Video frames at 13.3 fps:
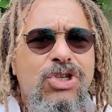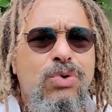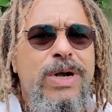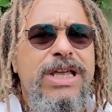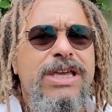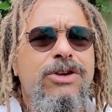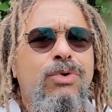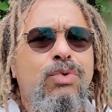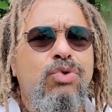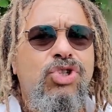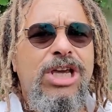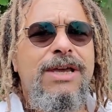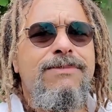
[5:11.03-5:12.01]

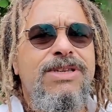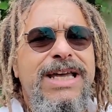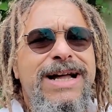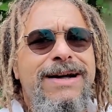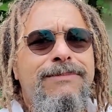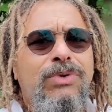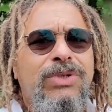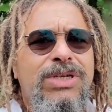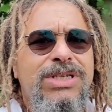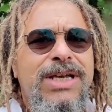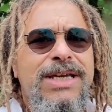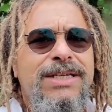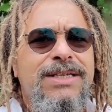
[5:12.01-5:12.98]
20-year-old James Campbell
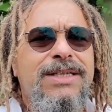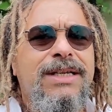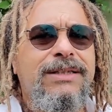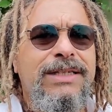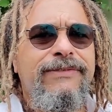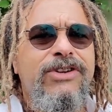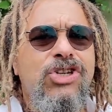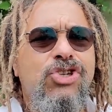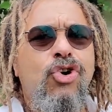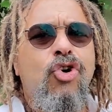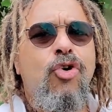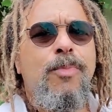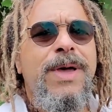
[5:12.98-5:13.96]
decided to leave his
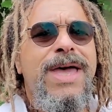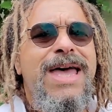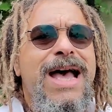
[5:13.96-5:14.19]
job